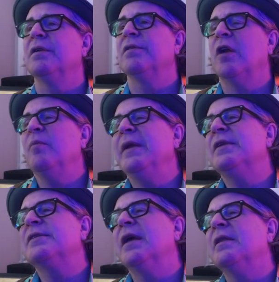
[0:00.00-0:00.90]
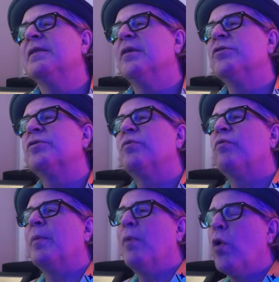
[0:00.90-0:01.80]
I don't mean to say that those
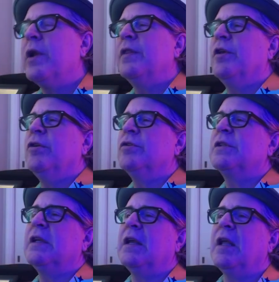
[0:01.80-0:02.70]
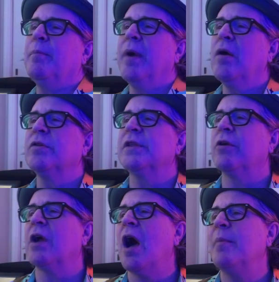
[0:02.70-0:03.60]
reporting the news didn't impose their
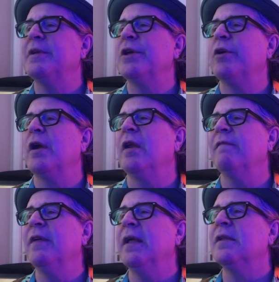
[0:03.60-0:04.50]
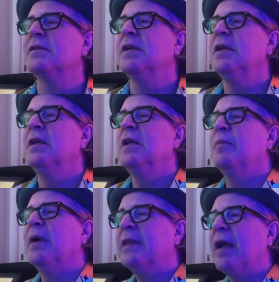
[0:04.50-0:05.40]
commentary on events,
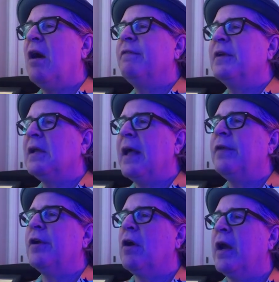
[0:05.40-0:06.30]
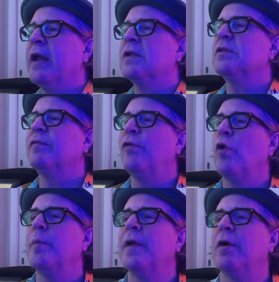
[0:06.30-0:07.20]
but they often allowed their audience to
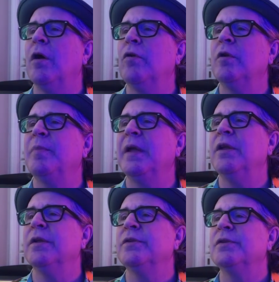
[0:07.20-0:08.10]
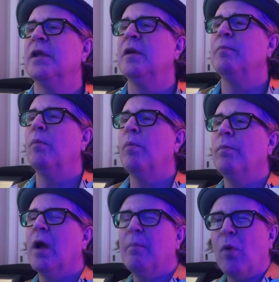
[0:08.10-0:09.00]
form their own opinions in
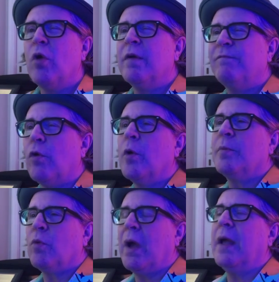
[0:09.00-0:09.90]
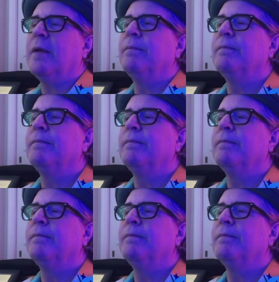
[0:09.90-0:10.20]
a more informed way.